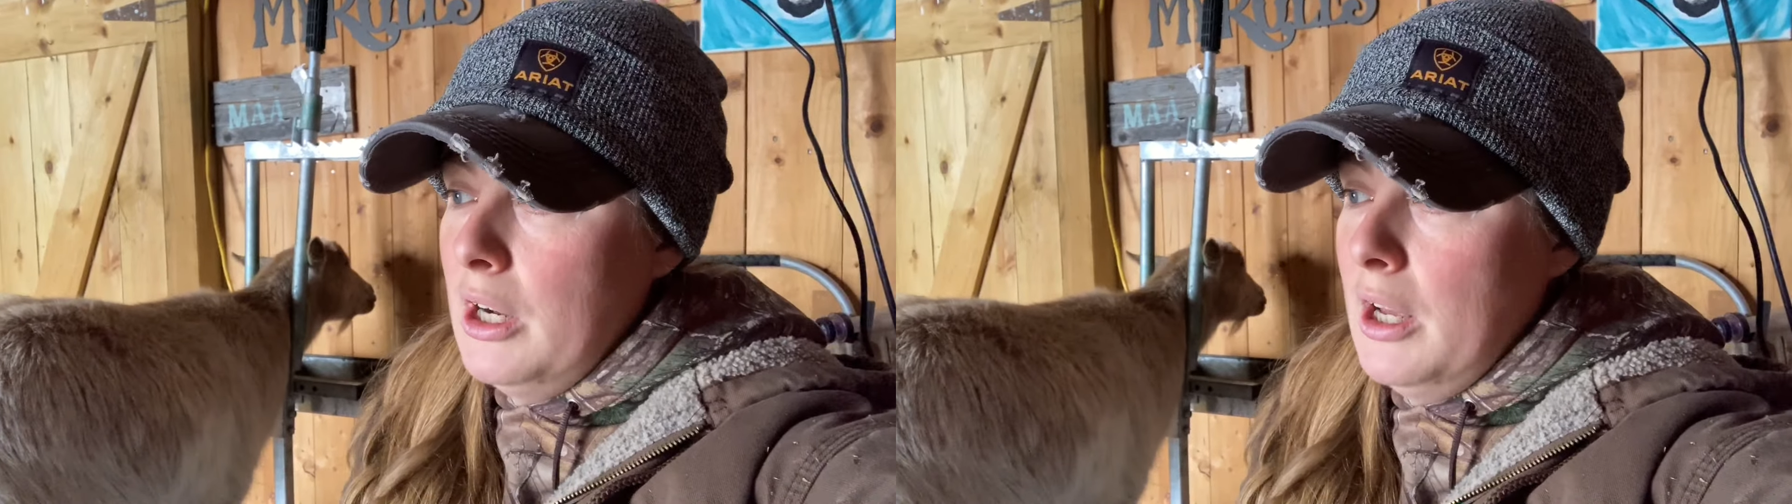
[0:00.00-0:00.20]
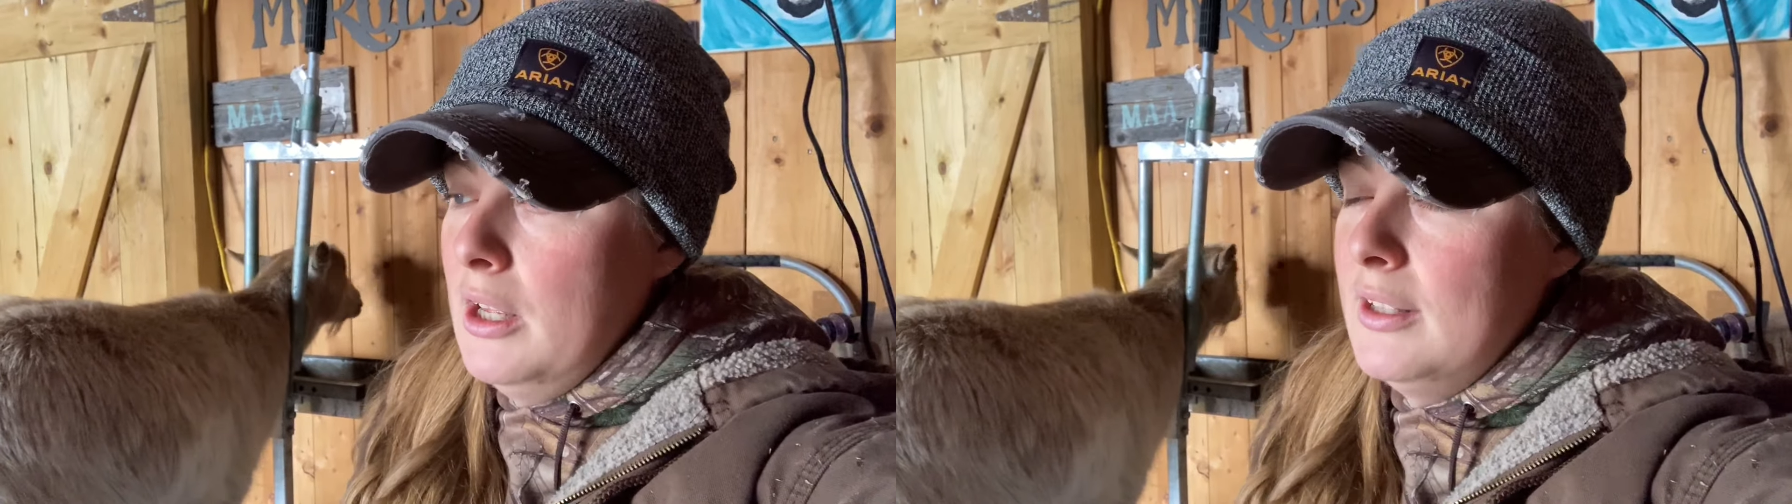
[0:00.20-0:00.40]

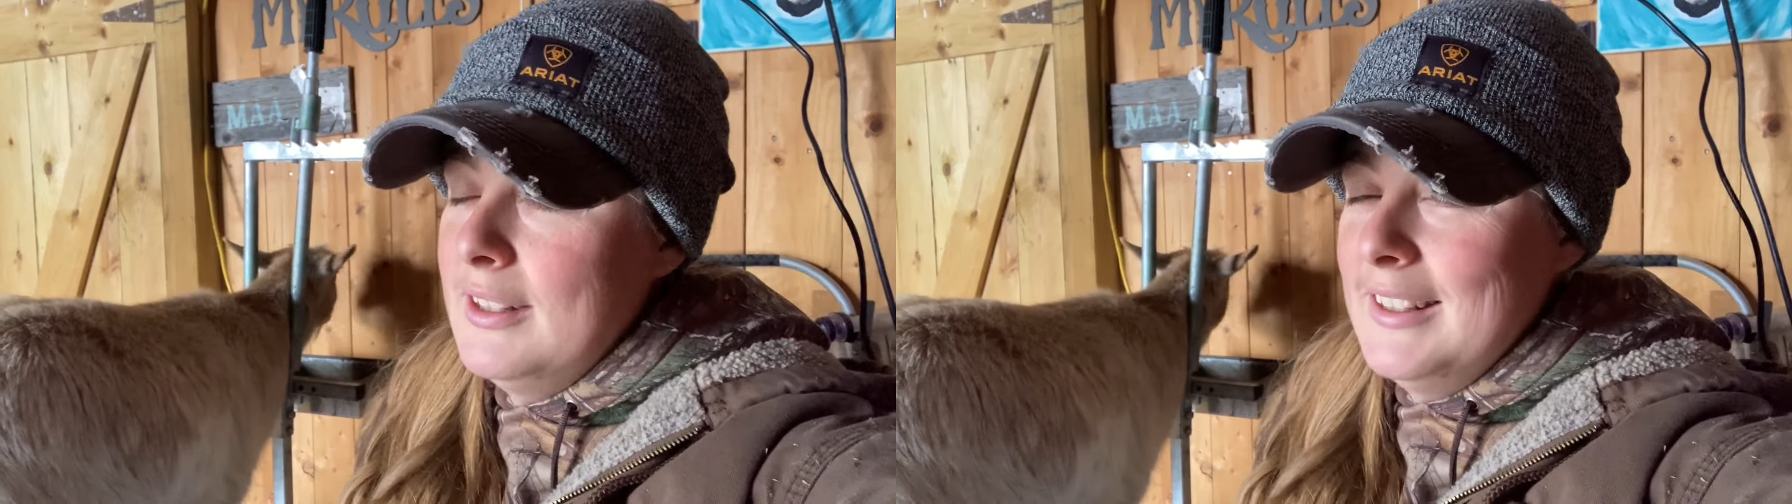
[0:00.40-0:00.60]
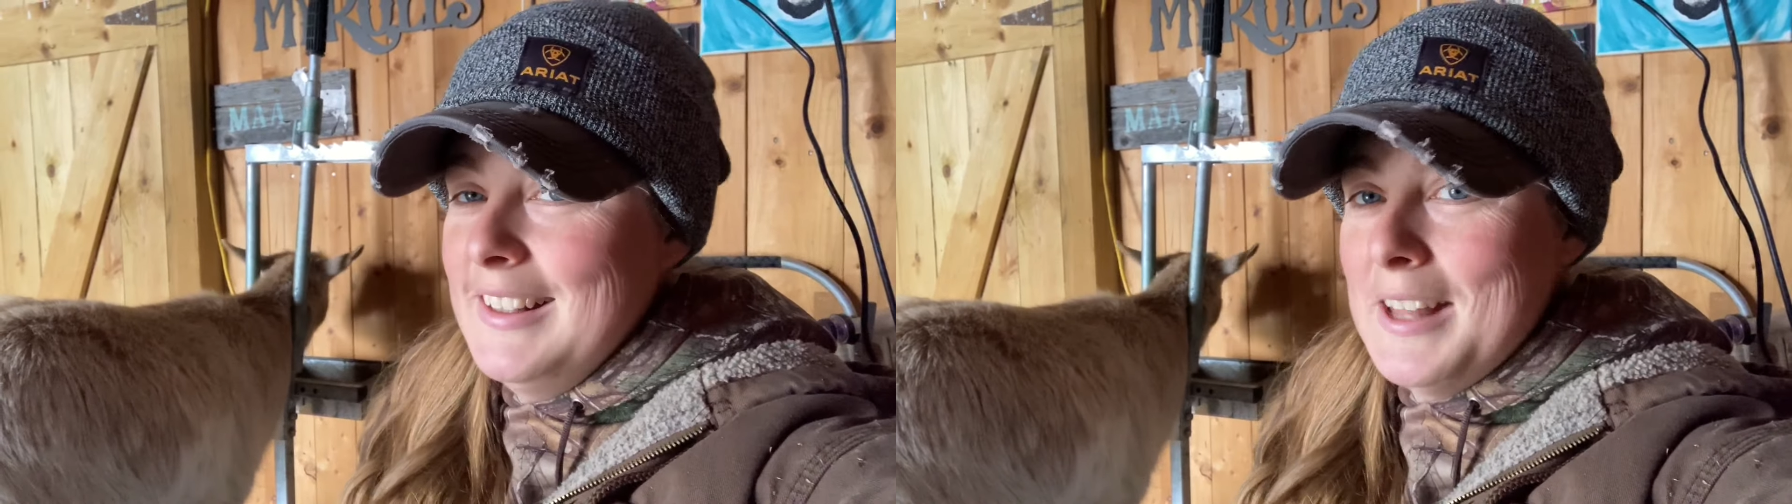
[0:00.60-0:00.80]
uh,
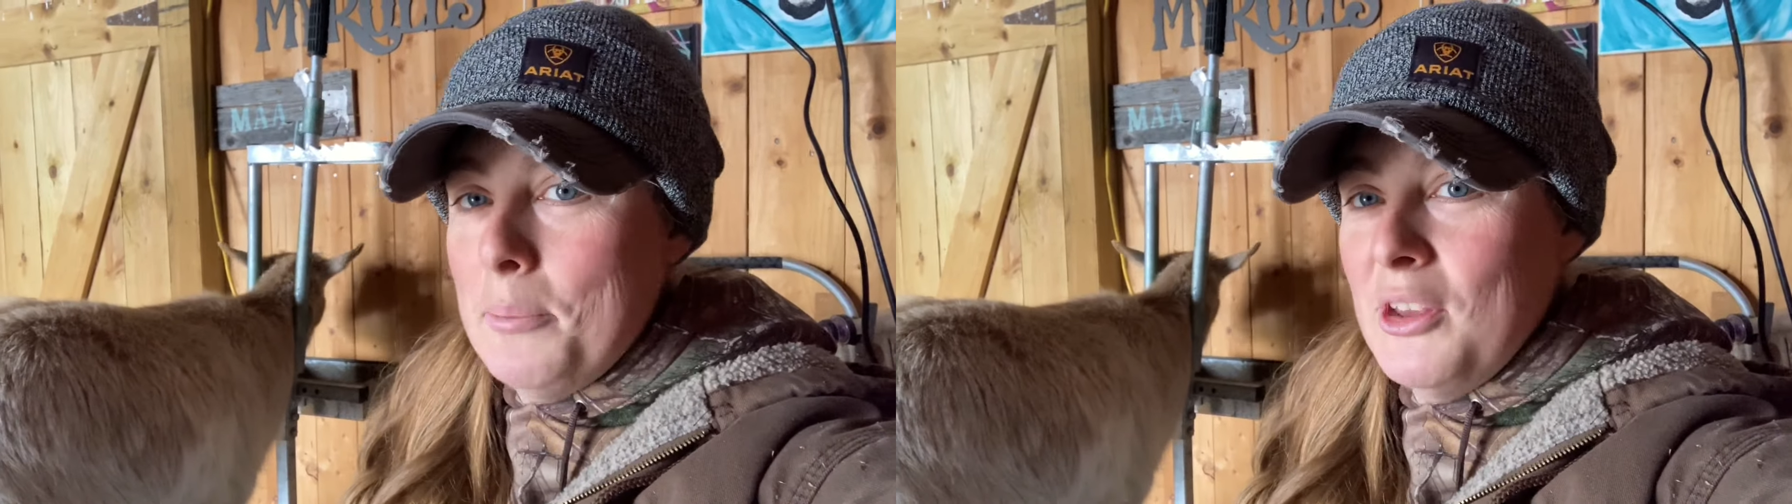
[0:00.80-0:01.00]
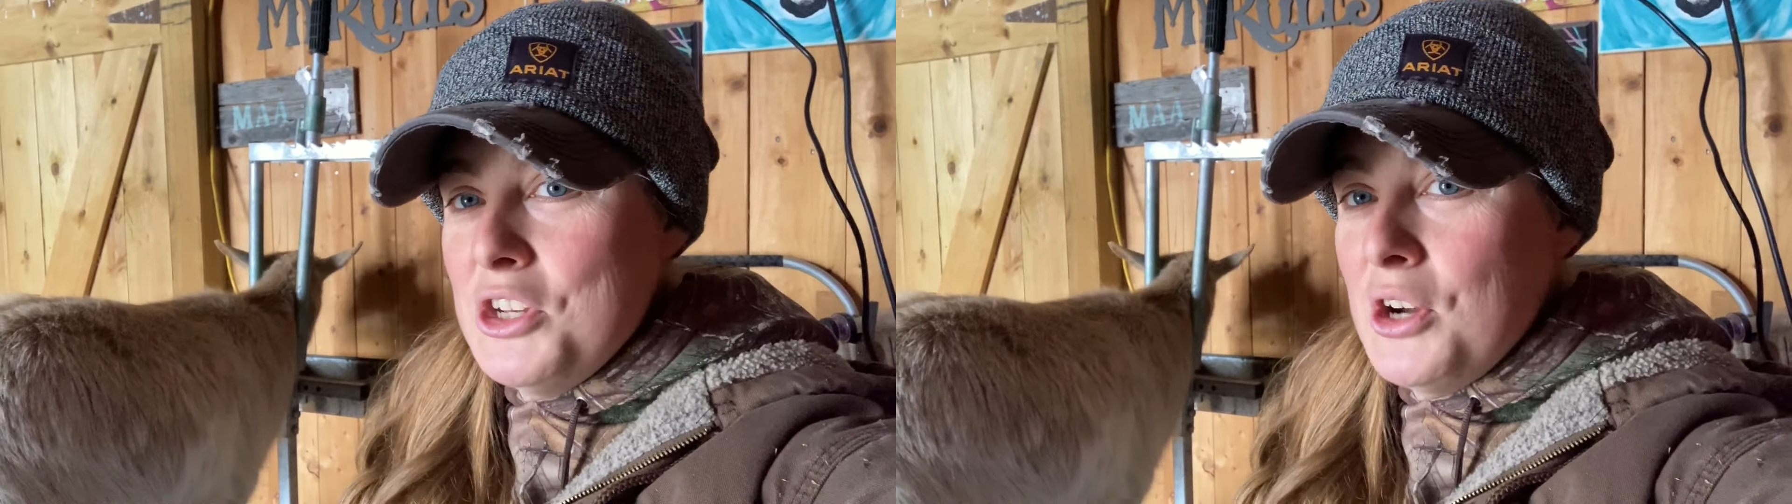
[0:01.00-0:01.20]

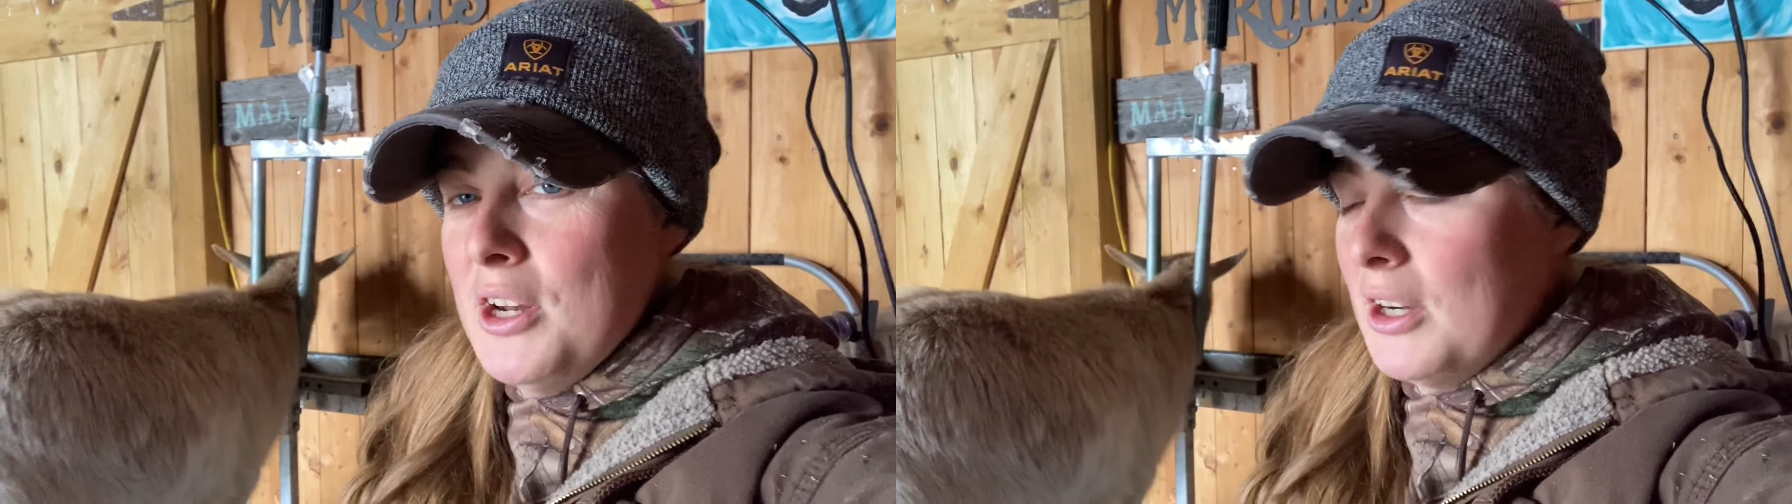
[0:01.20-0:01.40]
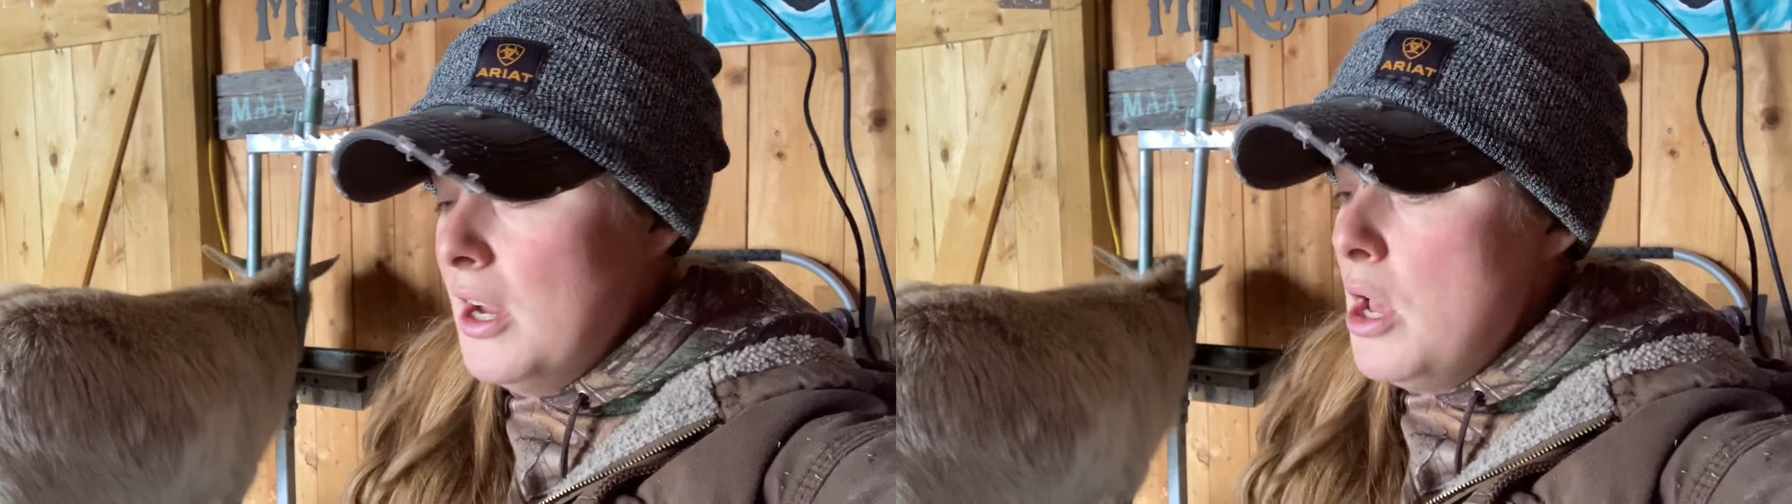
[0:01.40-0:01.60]
upside your
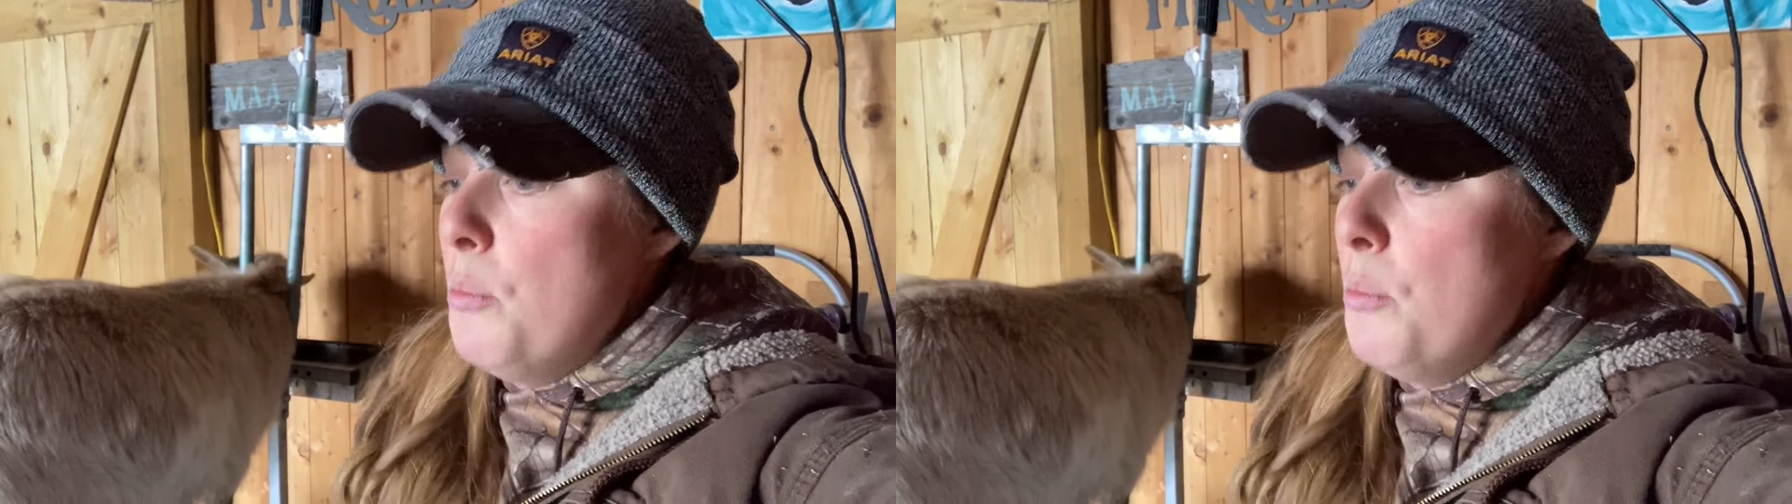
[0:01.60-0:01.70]
udder.